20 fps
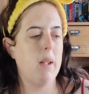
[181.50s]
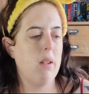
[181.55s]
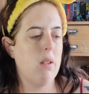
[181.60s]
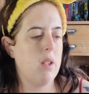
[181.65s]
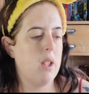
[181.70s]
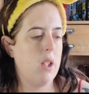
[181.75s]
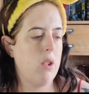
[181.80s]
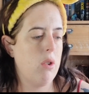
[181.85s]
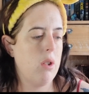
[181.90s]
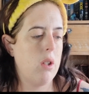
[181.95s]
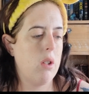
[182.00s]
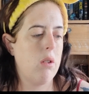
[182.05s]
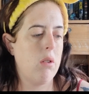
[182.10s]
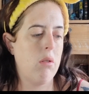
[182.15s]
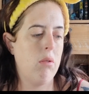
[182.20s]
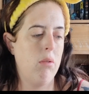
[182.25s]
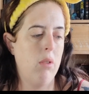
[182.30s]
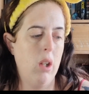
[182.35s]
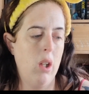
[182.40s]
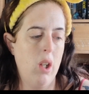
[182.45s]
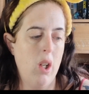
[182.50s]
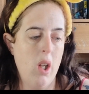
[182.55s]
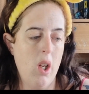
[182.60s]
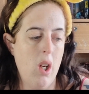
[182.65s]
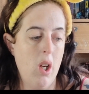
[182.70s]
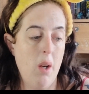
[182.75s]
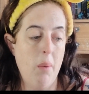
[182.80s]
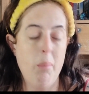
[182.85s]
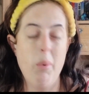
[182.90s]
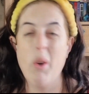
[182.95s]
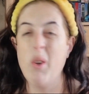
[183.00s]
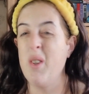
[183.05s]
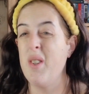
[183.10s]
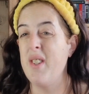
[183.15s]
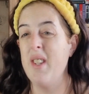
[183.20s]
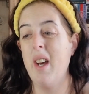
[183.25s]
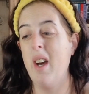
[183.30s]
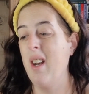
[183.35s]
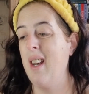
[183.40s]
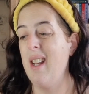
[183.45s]
because they're just
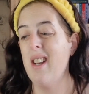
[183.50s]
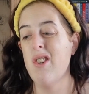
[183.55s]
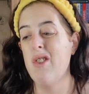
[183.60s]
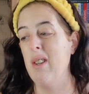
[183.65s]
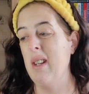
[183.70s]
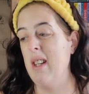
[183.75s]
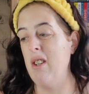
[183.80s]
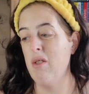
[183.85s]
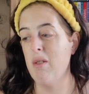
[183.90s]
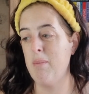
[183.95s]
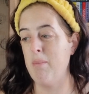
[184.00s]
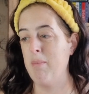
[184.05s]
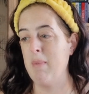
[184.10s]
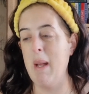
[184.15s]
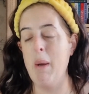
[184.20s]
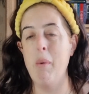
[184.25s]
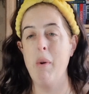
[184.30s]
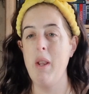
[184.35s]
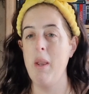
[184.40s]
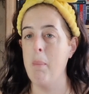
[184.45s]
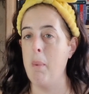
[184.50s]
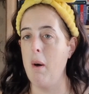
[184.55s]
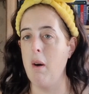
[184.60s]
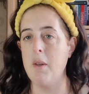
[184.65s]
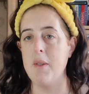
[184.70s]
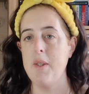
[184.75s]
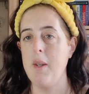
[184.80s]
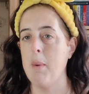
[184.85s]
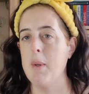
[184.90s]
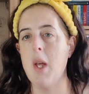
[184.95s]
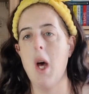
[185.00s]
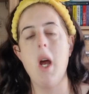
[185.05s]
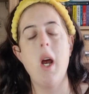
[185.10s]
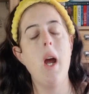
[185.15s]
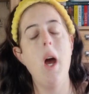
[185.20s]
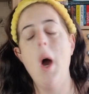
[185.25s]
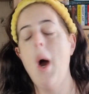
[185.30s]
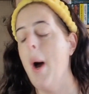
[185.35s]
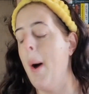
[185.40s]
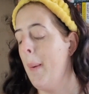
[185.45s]
products that I literally just threw in the box. I was
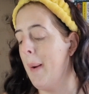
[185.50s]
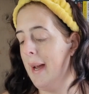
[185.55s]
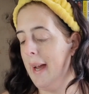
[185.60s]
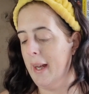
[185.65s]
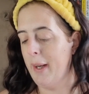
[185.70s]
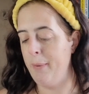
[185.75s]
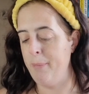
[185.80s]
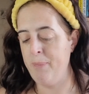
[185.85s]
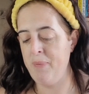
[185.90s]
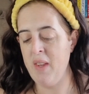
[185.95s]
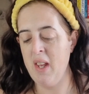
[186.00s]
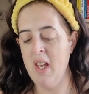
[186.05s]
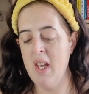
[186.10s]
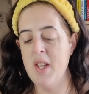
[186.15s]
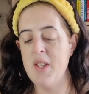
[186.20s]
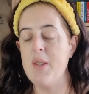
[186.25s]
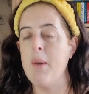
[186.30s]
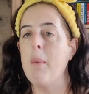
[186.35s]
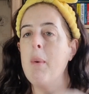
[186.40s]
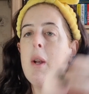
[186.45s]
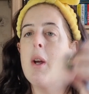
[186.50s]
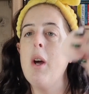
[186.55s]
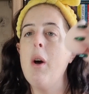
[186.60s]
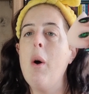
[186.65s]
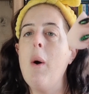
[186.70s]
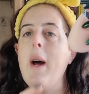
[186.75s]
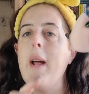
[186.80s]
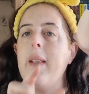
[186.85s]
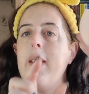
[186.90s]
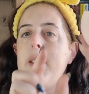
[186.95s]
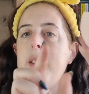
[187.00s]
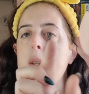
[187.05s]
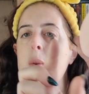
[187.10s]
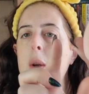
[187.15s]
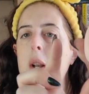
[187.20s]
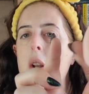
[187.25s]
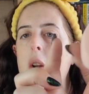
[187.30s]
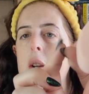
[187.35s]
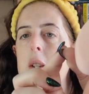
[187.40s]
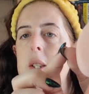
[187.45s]
like, okay. So I'm going to go, and this is
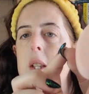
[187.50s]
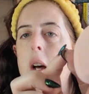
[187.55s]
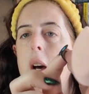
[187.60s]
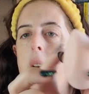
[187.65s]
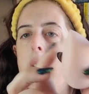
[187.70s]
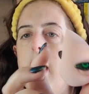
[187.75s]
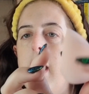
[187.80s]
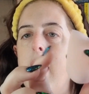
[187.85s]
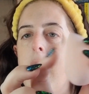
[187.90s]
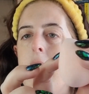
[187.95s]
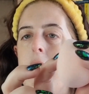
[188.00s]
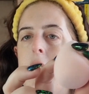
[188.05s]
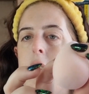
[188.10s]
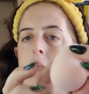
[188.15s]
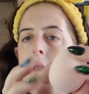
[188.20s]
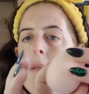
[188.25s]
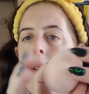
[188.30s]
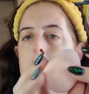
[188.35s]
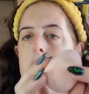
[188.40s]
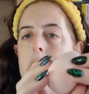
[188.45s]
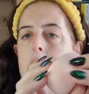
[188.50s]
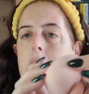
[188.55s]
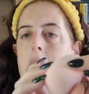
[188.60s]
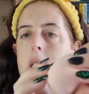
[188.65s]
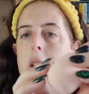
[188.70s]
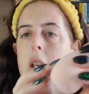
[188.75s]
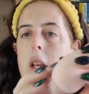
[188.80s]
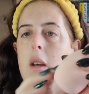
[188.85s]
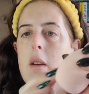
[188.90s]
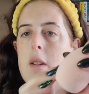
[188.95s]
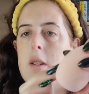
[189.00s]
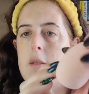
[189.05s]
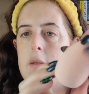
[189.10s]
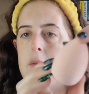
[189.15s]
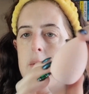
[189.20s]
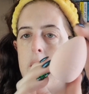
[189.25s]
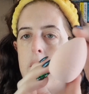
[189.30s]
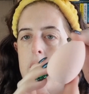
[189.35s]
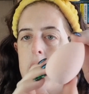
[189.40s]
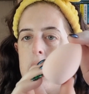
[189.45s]
what it looks like. It's just really, really cute.
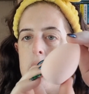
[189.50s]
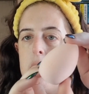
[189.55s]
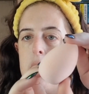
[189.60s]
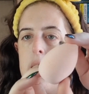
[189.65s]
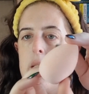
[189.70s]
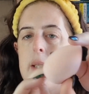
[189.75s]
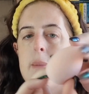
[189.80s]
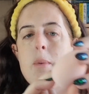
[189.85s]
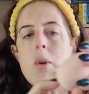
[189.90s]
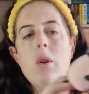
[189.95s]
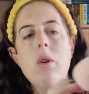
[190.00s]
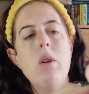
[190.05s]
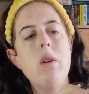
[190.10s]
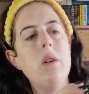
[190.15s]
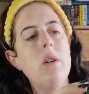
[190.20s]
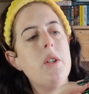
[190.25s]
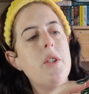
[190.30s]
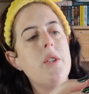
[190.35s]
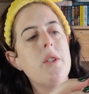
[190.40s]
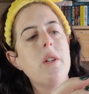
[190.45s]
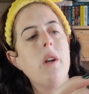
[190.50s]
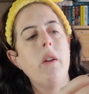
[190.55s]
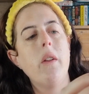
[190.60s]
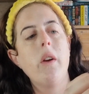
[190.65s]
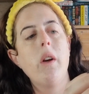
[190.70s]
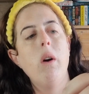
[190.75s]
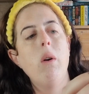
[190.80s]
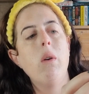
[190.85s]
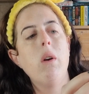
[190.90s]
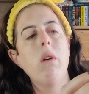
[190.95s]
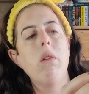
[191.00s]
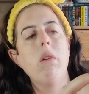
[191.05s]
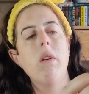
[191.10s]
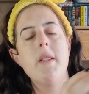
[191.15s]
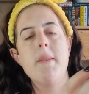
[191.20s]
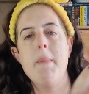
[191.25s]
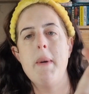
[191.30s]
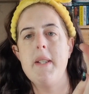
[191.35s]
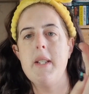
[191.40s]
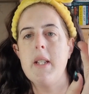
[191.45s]
It's obviously really small. It's just got the Coco
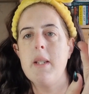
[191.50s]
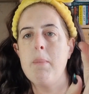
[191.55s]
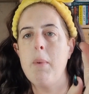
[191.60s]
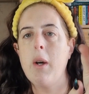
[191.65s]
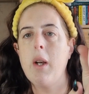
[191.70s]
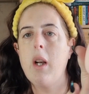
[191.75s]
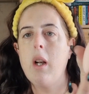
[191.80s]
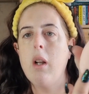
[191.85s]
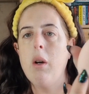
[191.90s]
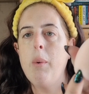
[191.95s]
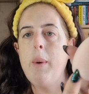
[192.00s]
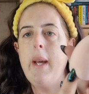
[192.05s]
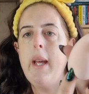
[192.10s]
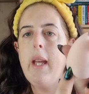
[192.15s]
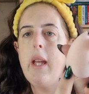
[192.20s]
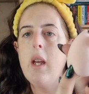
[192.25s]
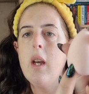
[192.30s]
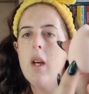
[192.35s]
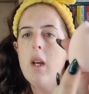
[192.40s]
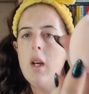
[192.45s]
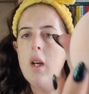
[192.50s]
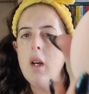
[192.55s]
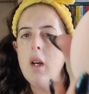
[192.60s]
Cosmetics by Chloe